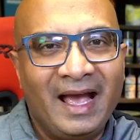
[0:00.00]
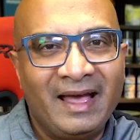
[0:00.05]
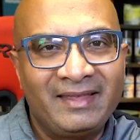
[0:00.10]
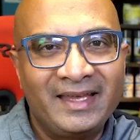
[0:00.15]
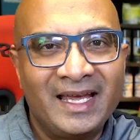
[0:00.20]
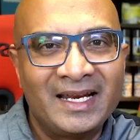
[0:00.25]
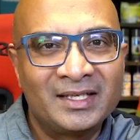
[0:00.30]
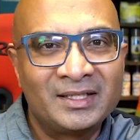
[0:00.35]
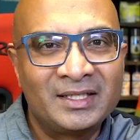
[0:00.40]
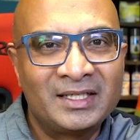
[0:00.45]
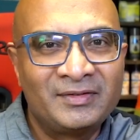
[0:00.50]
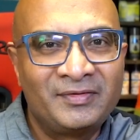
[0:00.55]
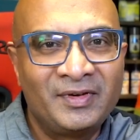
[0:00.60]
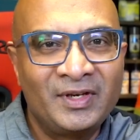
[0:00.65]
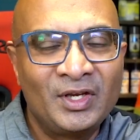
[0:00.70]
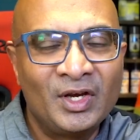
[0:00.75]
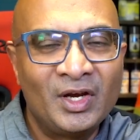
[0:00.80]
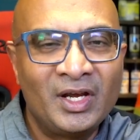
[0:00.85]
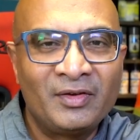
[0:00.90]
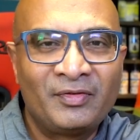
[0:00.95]
At the end of this
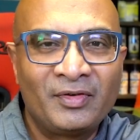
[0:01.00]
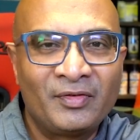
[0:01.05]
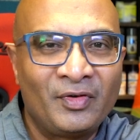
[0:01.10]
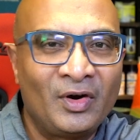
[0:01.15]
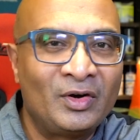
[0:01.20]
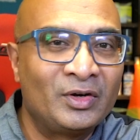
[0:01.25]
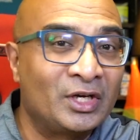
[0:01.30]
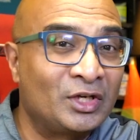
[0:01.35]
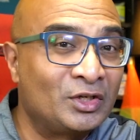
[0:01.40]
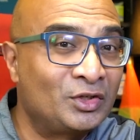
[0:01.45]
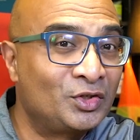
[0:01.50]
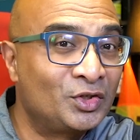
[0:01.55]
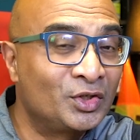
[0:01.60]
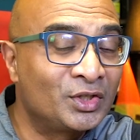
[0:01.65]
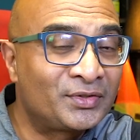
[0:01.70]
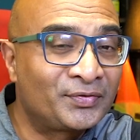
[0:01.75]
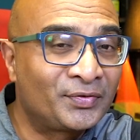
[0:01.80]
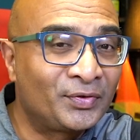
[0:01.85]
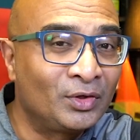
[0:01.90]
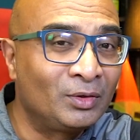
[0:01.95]
video, if you found it
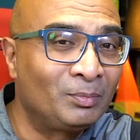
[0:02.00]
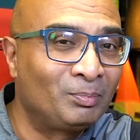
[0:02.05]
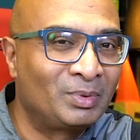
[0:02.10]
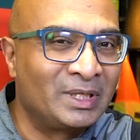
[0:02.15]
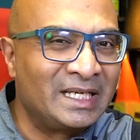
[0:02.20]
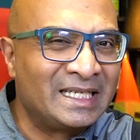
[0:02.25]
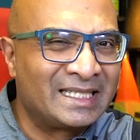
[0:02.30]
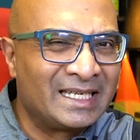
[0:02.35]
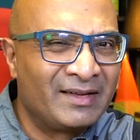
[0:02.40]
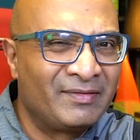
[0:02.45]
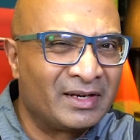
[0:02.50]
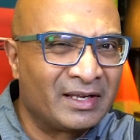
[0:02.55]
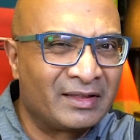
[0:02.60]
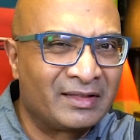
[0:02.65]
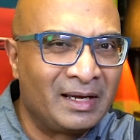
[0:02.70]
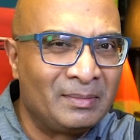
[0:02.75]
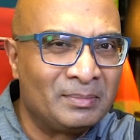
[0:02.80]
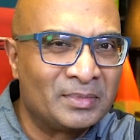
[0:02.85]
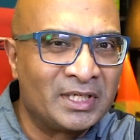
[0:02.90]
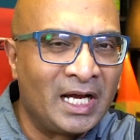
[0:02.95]
useful, please give it a
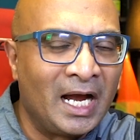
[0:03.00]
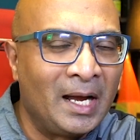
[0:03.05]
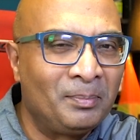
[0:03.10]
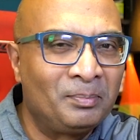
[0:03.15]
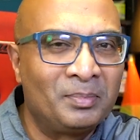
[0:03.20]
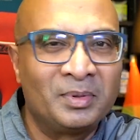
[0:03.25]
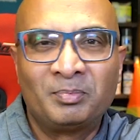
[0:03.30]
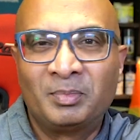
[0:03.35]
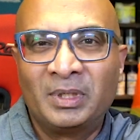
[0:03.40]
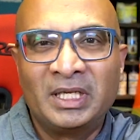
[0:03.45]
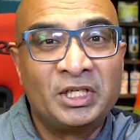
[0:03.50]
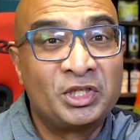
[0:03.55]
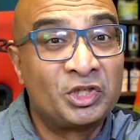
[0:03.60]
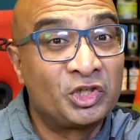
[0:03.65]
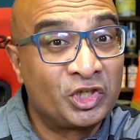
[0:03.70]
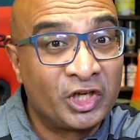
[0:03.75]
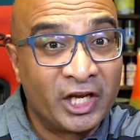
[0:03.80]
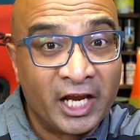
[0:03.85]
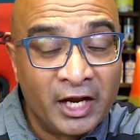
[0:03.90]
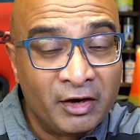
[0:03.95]
thumbs up. Please
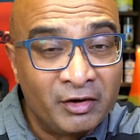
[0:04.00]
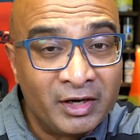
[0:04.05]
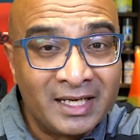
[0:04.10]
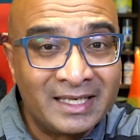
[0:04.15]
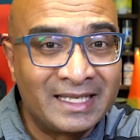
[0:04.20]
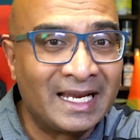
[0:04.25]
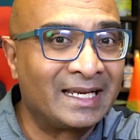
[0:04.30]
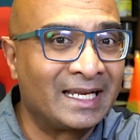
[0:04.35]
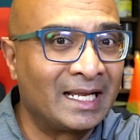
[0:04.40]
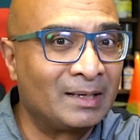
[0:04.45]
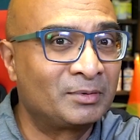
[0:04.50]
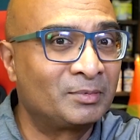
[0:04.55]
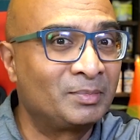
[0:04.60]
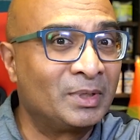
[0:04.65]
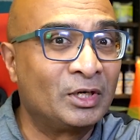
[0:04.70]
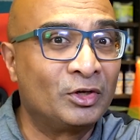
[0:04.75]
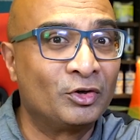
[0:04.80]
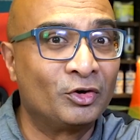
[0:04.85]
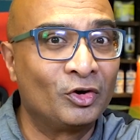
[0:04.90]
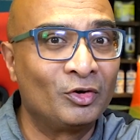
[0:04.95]
share it. That helps
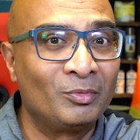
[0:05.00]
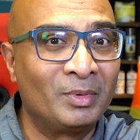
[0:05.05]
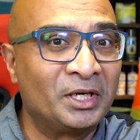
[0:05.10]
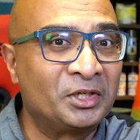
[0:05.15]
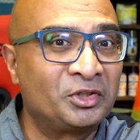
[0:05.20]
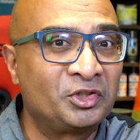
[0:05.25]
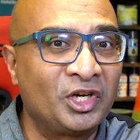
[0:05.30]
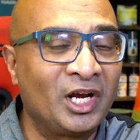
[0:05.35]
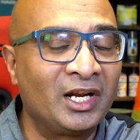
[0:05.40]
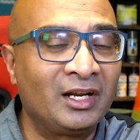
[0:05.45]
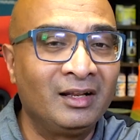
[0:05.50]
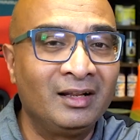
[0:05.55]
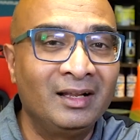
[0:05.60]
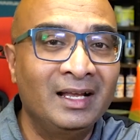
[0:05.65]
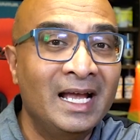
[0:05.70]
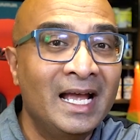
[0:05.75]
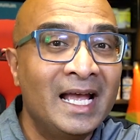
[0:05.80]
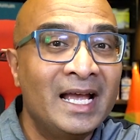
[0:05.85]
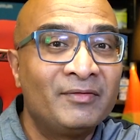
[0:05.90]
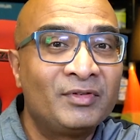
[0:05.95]
me grow my channel.
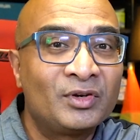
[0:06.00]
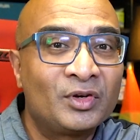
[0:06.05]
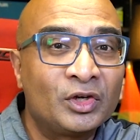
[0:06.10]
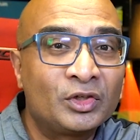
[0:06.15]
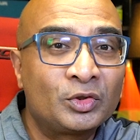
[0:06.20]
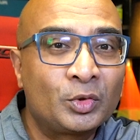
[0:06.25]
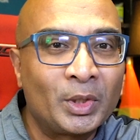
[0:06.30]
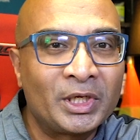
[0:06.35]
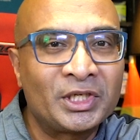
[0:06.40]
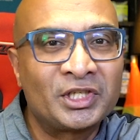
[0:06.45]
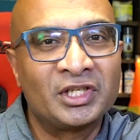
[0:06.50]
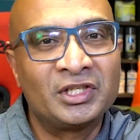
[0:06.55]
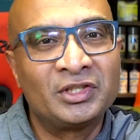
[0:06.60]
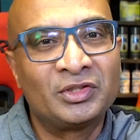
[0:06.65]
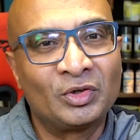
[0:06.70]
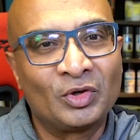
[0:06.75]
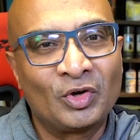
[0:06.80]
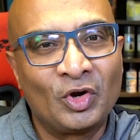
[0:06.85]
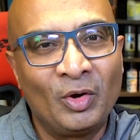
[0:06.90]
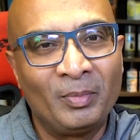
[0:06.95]
If you got
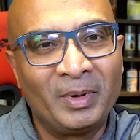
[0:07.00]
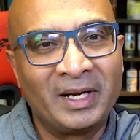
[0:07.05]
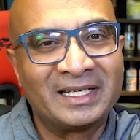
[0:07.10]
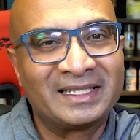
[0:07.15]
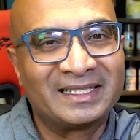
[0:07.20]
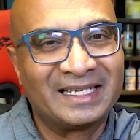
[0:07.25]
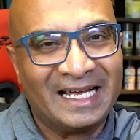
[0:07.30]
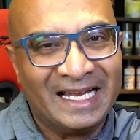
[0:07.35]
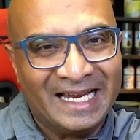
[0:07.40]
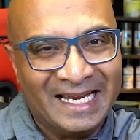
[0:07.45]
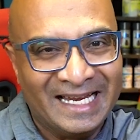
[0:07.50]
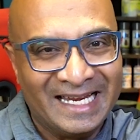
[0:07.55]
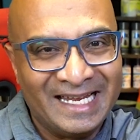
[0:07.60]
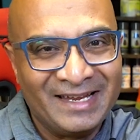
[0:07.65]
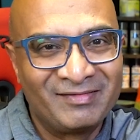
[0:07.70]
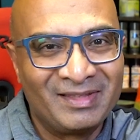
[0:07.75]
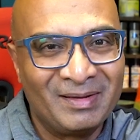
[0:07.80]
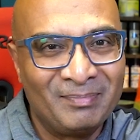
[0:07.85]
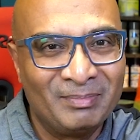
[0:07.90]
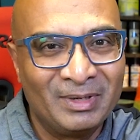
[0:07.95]
questions or comments,
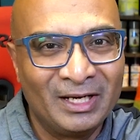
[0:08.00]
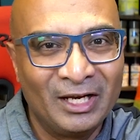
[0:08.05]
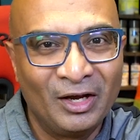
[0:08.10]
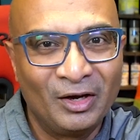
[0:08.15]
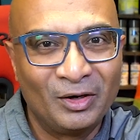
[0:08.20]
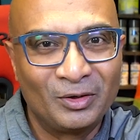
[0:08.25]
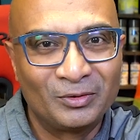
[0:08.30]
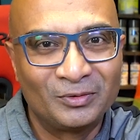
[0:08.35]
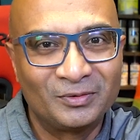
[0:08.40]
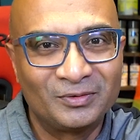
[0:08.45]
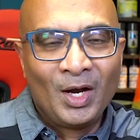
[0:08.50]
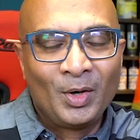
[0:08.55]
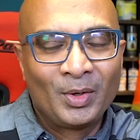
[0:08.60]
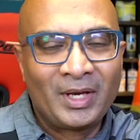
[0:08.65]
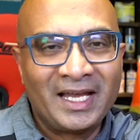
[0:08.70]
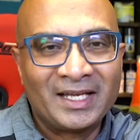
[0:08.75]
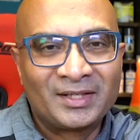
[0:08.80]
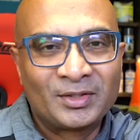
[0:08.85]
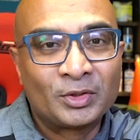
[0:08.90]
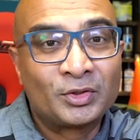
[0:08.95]
leave them below.
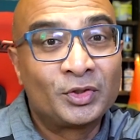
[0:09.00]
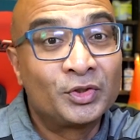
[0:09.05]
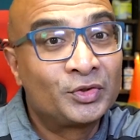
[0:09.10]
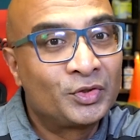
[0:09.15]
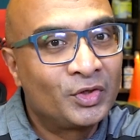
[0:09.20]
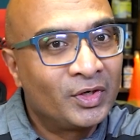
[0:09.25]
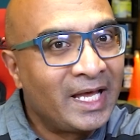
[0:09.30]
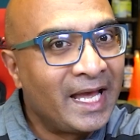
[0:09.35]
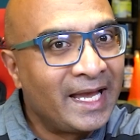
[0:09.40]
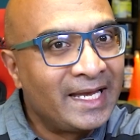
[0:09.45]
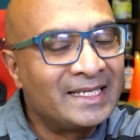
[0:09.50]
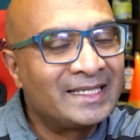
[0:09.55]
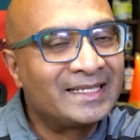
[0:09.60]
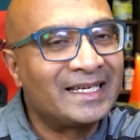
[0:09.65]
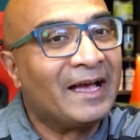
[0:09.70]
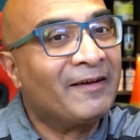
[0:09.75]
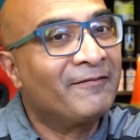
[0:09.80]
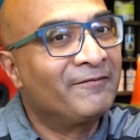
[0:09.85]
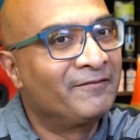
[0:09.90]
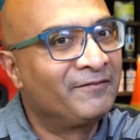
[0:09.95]
Okay, so to today's
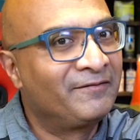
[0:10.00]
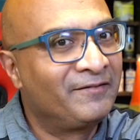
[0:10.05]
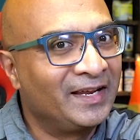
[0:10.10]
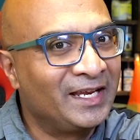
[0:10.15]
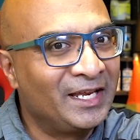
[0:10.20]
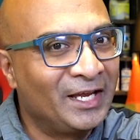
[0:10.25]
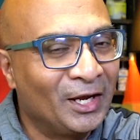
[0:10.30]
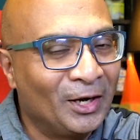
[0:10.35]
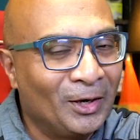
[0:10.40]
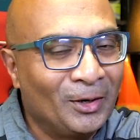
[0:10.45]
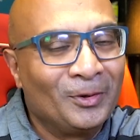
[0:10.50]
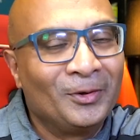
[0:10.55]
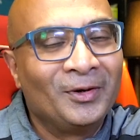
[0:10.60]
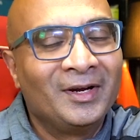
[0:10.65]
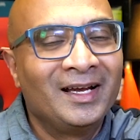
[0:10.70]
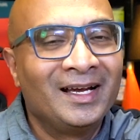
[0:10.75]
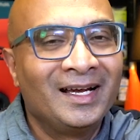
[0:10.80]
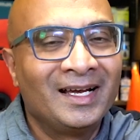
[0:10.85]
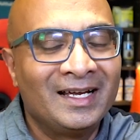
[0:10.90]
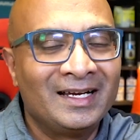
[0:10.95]
video.
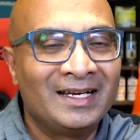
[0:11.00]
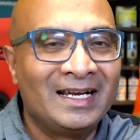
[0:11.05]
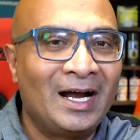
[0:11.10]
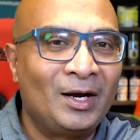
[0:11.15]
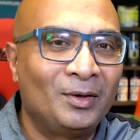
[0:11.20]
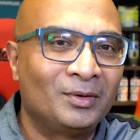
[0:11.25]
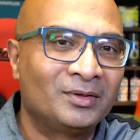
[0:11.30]
Now,